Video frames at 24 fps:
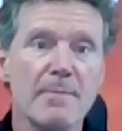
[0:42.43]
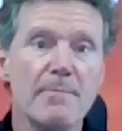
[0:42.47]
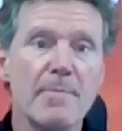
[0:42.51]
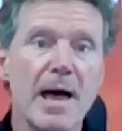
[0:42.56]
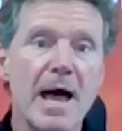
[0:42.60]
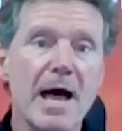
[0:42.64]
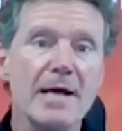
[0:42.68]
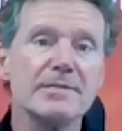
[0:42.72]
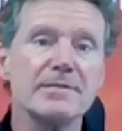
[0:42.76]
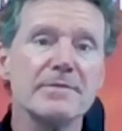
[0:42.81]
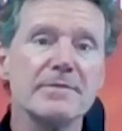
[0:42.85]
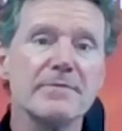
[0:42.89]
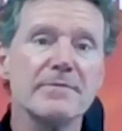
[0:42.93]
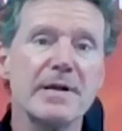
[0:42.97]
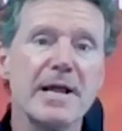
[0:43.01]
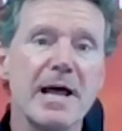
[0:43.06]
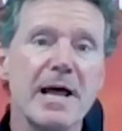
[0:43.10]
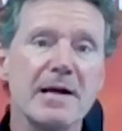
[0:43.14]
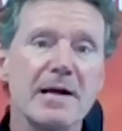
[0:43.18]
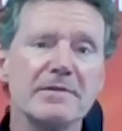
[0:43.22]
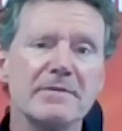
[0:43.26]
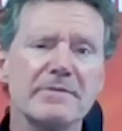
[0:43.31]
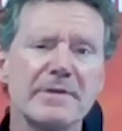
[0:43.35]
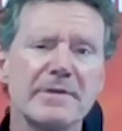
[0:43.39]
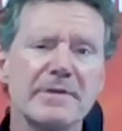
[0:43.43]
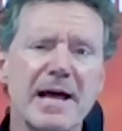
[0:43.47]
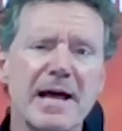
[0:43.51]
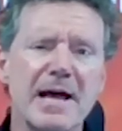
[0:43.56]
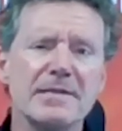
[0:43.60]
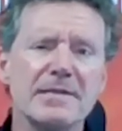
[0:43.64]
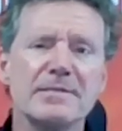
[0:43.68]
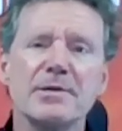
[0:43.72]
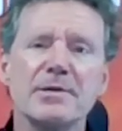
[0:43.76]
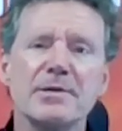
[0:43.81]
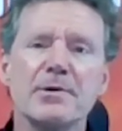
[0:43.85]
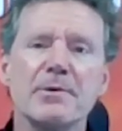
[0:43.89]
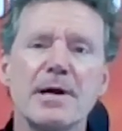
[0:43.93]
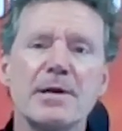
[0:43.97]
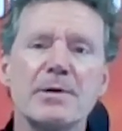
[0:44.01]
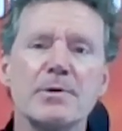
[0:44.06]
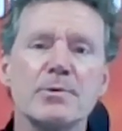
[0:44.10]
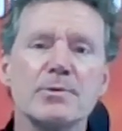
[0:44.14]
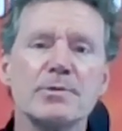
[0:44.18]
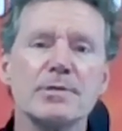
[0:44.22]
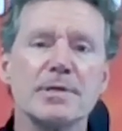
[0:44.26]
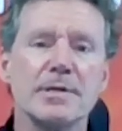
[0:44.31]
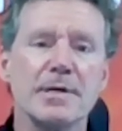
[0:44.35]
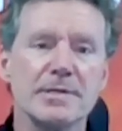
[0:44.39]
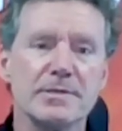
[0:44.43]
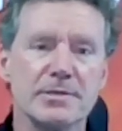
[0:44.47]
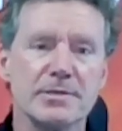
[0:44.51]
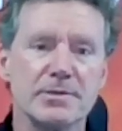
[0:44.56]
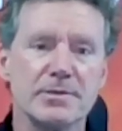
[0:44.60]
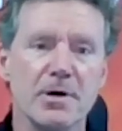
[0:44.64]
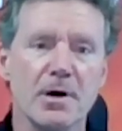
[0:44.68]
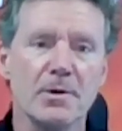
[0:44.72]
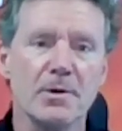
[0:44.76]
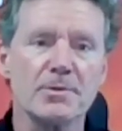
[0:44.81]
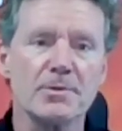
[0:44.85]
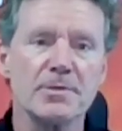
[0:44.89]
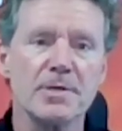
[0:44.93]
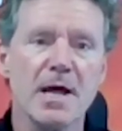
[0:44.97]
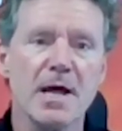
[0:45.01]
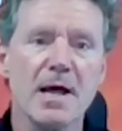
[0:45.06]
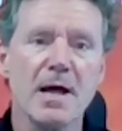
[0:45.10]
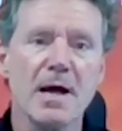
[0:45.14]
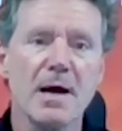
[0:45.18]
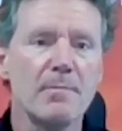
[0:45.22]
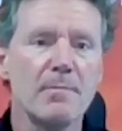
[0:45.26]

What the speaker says: passive and active DAS integrators and installers,